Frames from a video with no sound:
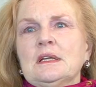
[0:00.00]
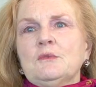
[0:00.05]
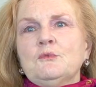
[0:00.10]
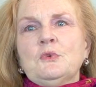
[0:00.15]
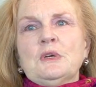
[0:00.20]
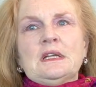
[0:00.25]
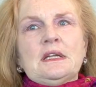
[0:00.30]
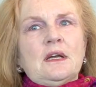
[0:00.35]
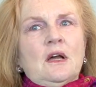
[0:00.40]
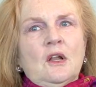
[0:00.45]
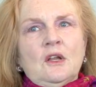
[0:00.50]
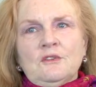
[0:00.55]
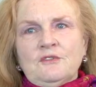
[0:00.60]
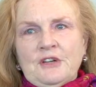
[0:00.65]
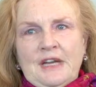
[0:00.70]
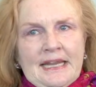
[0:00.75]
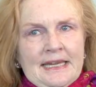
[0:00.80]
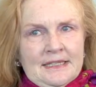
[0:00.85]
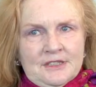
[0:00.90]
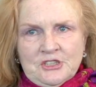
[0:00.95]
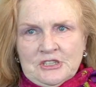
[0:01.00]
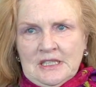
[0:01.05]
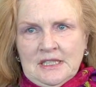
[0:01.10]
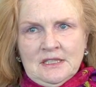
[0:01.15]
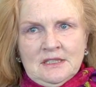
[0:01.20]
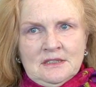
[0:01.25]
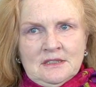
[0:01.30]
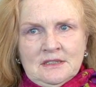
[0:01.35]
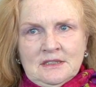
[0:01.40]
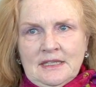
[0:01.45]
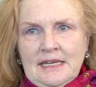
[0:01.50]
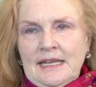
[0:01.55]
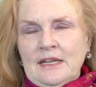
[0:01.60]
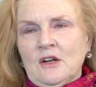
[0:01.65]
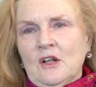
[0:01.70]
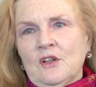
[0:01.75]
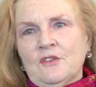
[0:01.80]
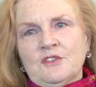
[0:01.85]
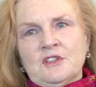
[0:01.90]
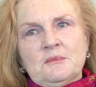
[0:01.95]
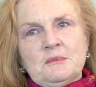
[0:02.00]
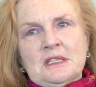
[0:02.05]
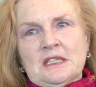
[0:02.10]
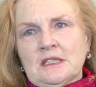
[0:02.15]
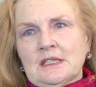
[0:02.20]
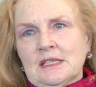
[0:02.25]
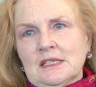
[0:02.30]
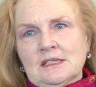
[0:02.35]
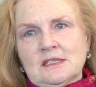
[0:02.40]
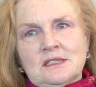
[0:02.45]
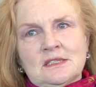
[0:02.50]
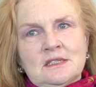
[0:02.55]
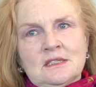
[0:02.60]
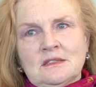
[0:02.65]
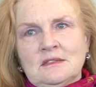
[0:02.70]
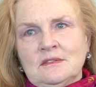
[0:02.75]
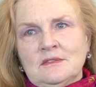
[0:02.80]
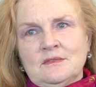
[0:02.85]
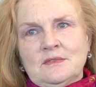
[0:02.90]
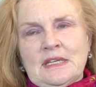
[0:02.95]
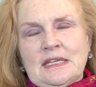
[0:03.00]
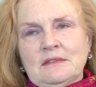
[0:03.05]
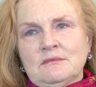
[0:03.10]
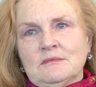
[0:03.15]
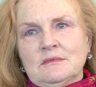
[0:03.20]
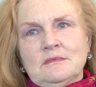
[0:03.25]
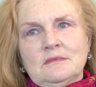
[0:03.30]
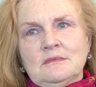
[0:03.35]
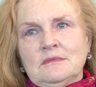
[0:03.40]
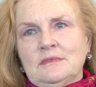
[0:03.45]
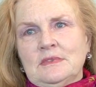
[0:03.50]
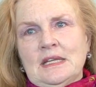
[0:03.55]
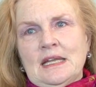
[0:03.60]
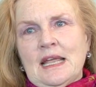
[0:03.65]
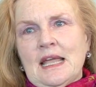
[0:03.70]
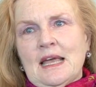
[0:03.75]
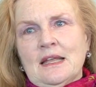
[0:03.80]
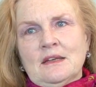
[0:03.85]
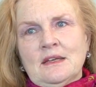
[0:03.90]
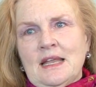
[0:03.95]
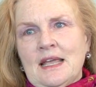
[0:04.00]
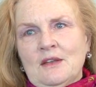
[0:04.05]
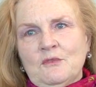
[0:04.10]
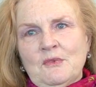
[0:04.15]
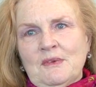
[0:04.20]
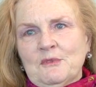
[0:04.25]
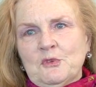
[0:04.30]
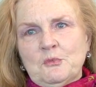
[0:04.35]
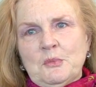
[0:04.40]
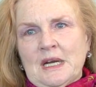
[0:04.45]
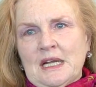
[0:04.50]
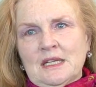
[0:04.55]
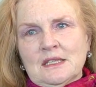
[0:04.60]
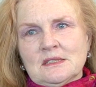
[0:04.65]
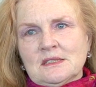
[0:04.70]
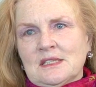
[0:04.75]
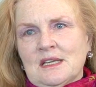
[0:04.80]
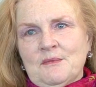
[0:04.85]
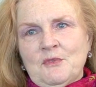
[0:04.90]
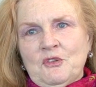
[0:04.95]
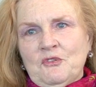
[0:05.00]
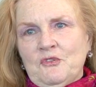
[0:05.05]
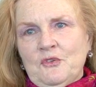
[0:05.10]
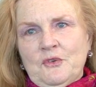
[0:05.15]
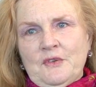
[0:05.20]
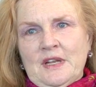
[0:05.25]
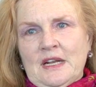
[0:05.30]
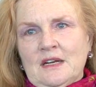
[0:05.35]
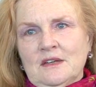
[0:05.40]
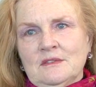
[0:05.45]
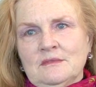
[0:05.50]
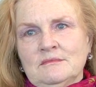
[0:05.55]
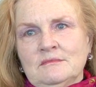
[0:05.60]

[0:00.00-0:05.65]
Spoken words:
Really all over Asia and all over the Middle East. They hadn't had women pilots coming through there.